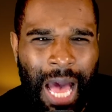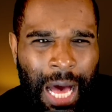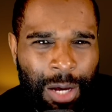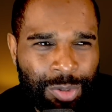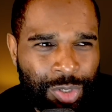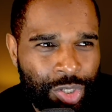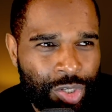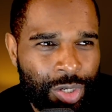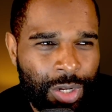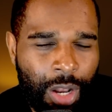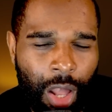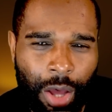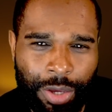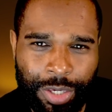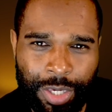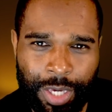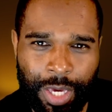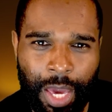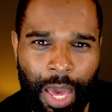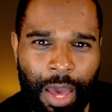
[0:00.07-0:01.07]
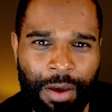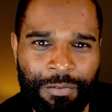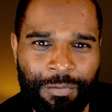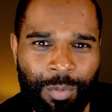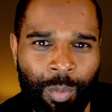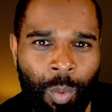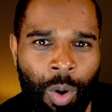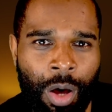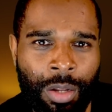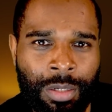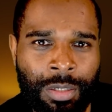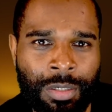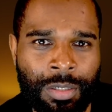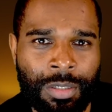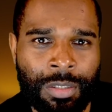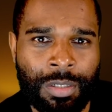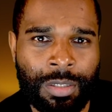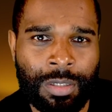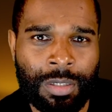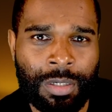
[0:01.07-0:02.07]
how do you like your F1?
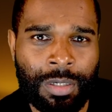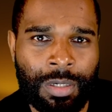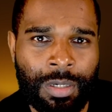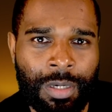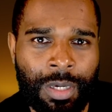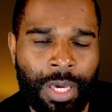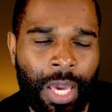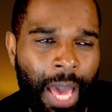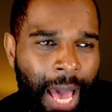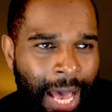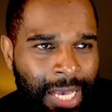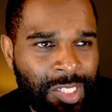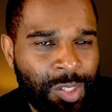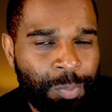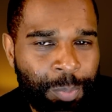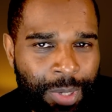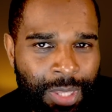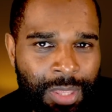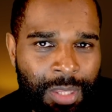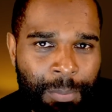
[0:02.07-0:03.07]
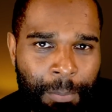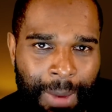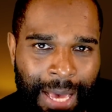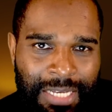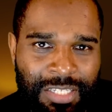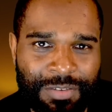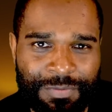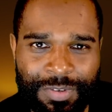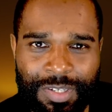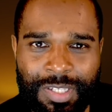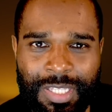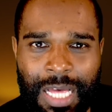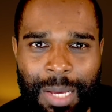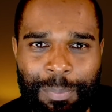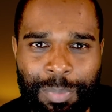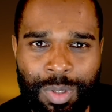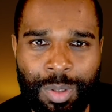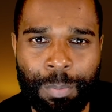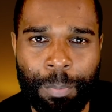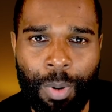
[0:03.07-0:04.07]
It has been the Max
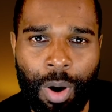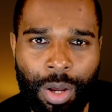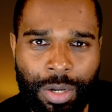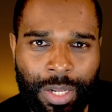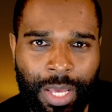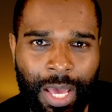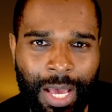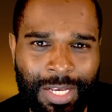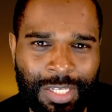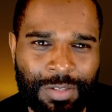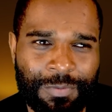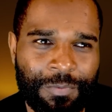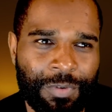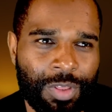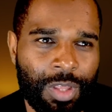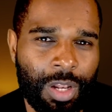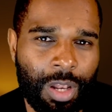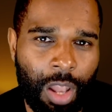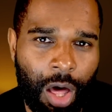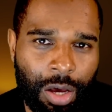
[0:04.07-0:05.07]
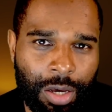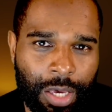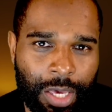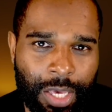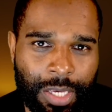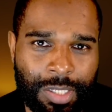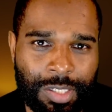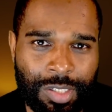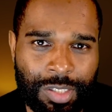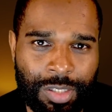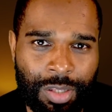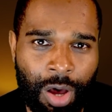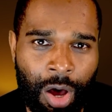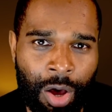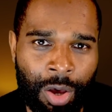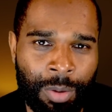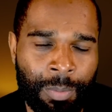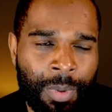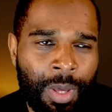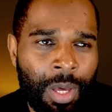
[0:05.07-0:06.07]
Verstappen podcast for the longest
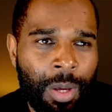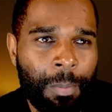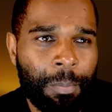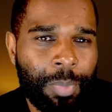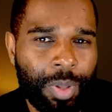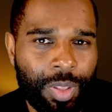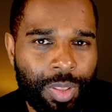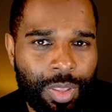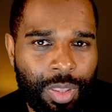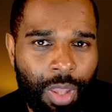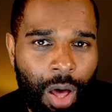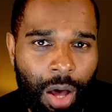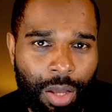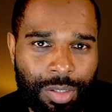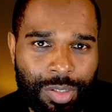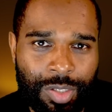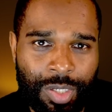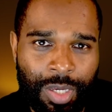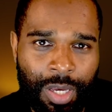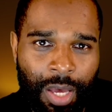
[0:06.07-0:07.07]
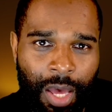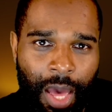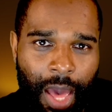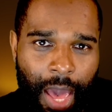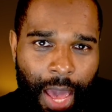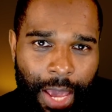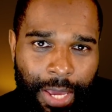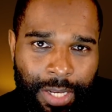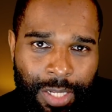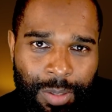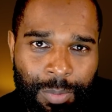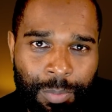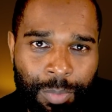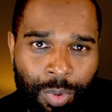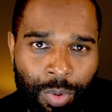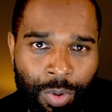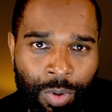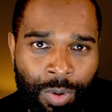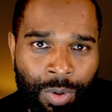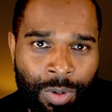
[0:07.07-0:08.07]
time, but not
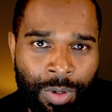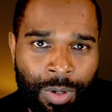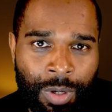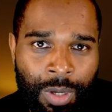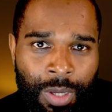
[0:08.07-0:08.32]
anymore.